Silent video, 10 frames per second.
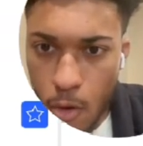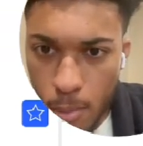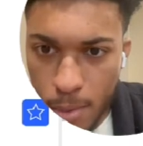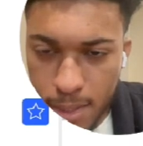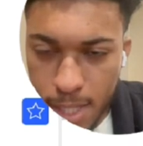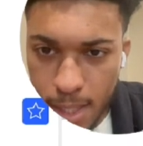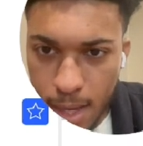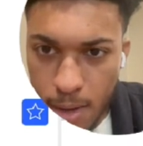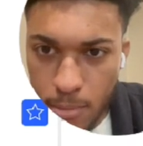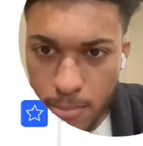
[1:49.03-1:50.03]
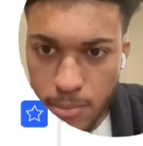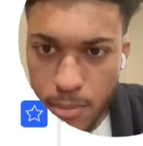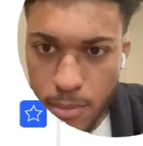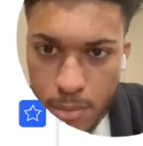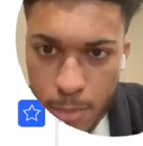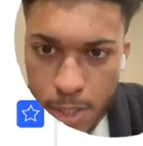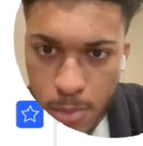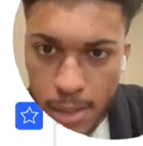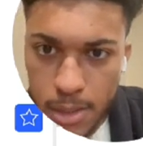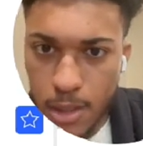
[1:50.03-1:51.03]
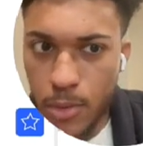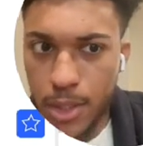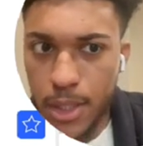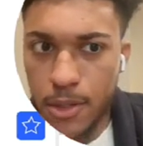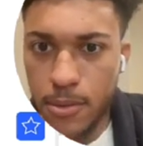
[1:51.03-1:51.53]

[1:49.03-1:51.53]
hoping to take out this buy side liquidity